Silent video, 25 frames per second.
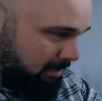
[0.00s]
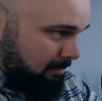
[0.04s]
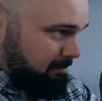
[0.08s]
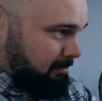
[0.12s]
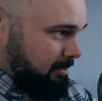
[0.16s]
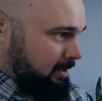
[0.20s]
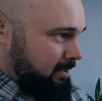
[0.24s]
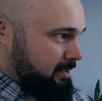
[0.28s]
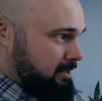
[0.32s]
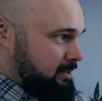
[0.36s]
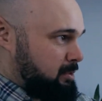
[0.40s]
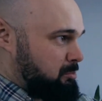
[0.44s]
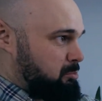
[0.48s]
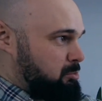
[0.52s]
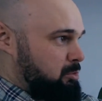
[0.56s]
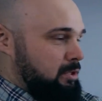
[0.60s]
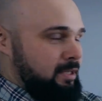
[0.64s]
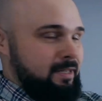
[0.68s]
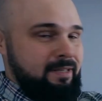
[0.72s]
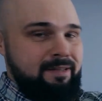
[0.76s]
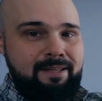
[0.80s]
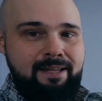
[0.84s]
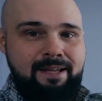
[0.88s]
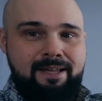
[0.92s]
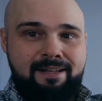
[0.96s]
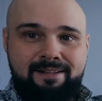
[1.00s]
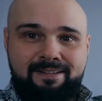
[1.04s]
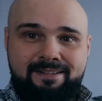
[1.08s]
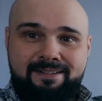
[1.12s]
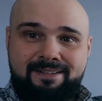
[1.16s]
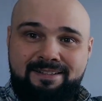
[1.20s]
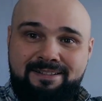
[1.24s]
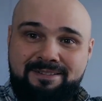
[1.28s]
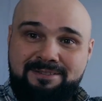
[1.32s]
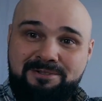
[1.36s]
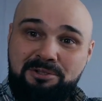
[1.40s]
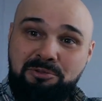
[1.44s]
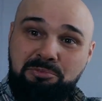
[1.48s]
I'm not going to complain. The LED
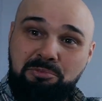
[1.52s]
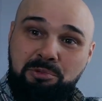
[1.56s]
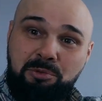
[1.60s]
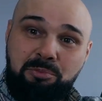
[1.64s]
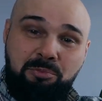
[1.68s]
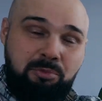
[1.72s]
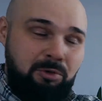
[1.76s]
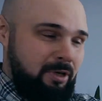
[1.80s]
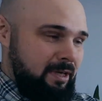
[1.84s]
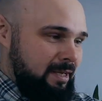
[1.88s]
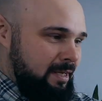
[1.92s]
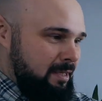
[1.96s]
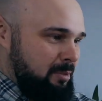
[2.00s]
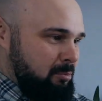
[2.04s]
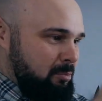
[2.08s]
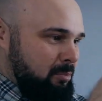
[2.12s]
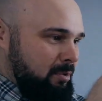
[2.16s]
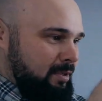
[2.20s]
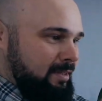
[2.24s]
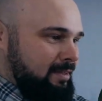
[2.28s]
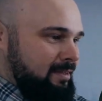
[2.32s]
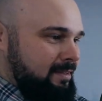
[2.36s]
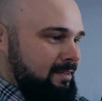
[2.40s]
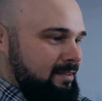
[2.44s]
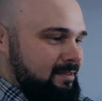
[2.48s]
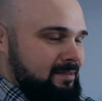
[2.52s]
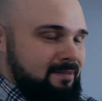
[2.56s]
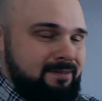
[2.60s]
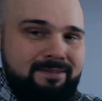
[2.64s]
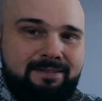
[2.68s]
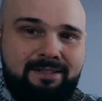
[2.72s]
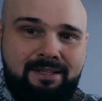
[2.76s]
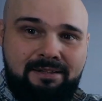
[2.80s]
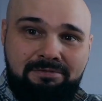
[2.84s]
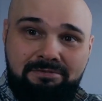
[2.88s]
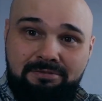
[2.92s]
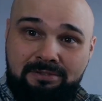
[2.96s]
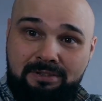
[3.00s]
is super bright, but this
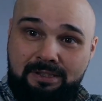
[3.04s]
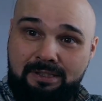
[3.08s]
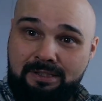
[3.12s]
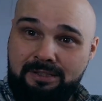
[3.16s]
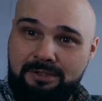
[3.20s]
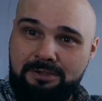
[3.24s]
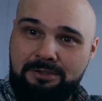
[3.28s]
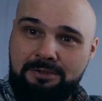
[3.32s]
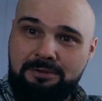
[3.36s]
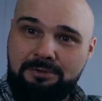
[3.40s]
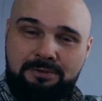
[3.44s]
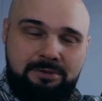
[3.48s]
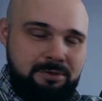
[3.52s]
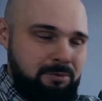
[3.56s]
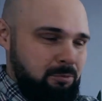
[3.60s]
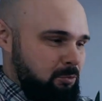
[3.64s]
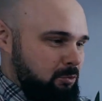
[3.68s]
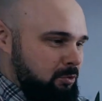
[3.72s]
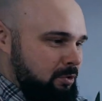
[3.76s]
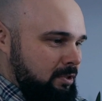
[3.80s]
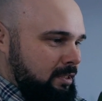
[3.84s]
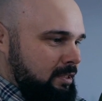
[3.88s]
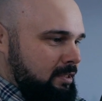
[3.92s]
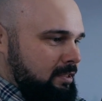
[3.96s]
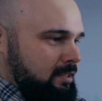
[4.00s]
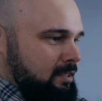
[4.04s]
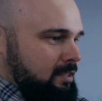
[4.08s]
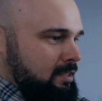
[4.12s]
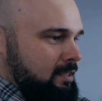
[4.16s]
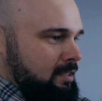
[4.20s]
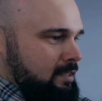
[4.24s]
definitely could use some work.